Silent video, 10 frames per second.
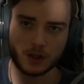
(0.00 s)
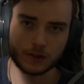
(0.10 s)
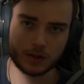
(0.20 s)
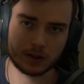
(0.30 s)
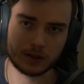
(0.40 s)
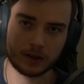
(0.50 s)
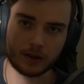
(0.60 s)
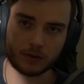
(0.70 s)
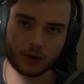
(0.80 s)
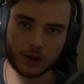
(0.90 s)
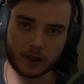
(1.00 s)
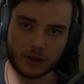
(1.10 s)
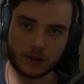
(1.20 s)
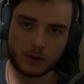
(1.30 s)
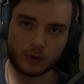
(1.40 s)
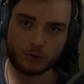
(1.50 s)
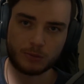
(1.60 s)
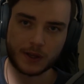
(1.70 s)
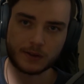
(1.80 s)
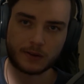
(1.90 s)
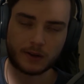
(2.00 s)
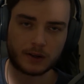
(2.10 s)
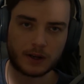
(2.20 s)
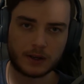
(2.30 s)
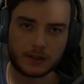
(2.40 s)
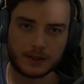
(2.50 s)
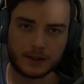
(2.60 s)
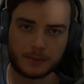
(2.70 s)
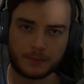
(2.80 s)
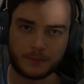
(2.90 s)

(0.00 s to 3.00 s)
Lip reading: So you can see they've got like the sort of pixel art cards here.